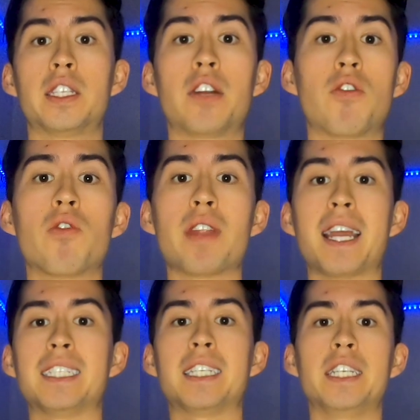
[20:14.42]
Tiro
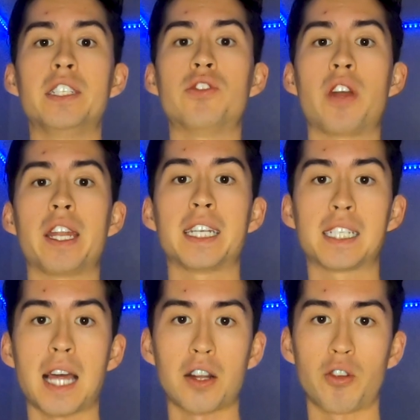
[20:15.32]
19 training
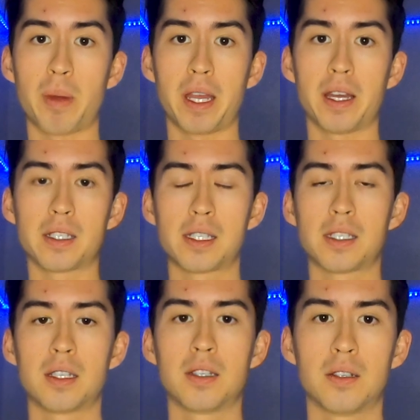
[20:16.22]
soccer
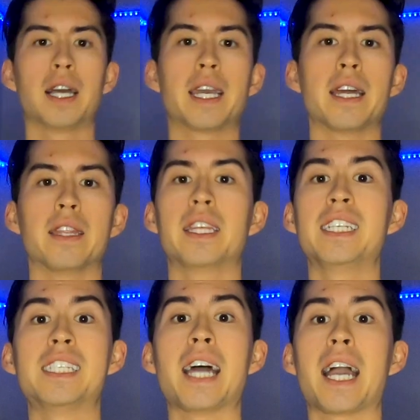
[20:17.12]
pants. Again,
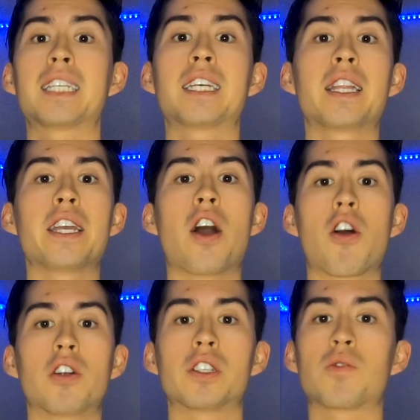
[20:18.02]
these technically
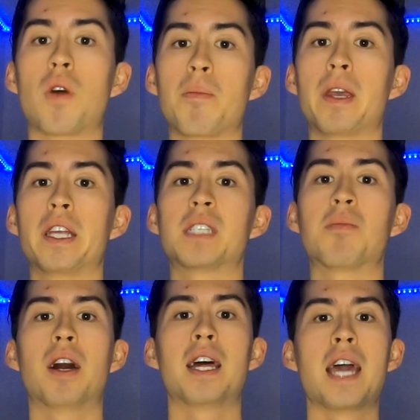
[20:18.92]
aren't sweatpants,
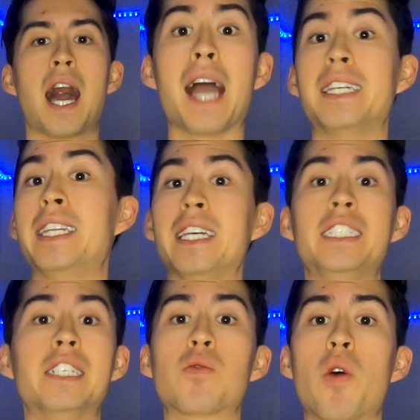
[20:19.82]
but I did
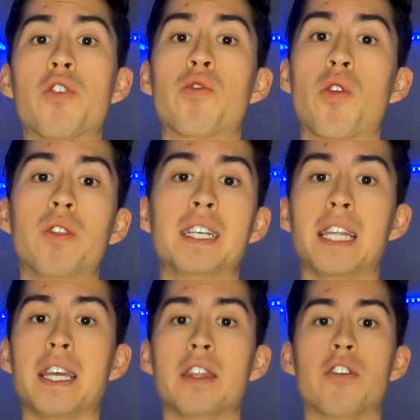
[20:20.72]
just want to throw
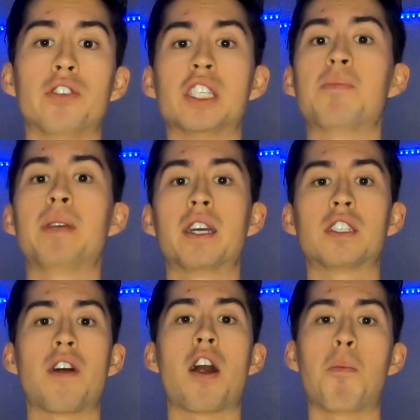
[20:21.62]
these in there just
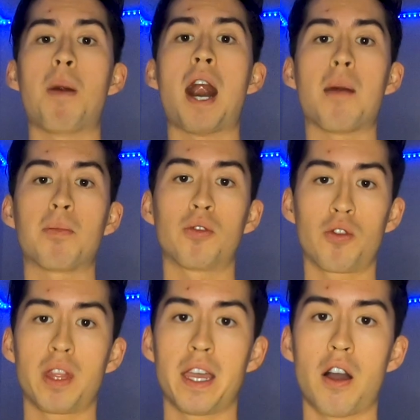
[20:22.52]
because of how popular
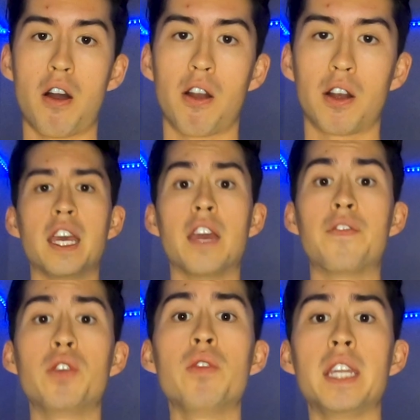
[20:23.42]
they are.
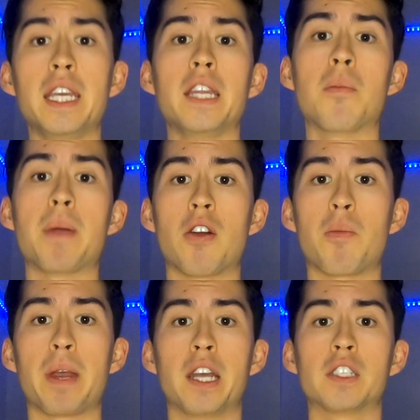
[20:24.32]
If you need a pair
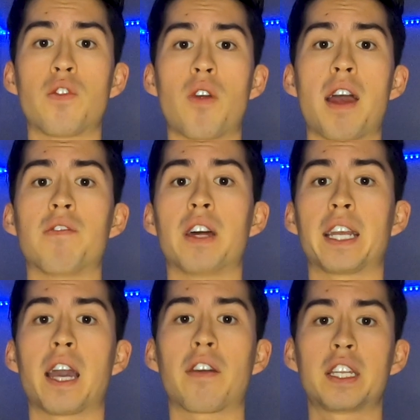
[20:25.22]
of pants for
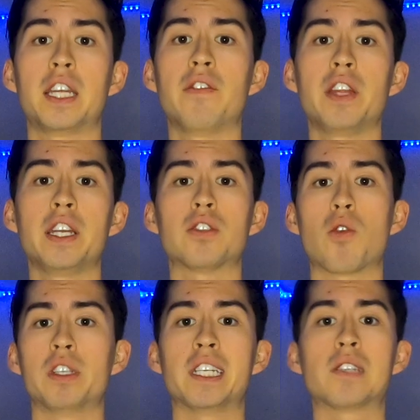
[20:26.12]
athletic activities
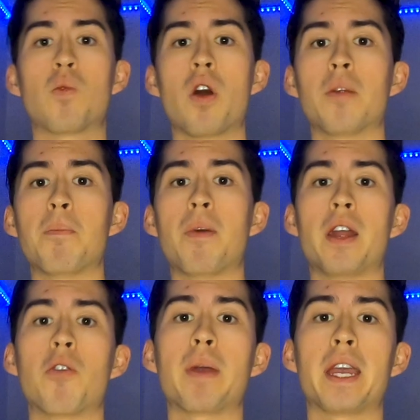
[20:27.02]
or just want a
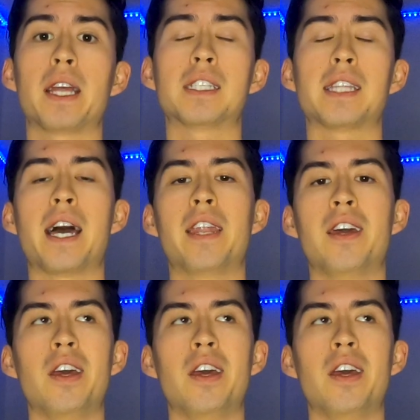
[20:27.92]
pair of pants that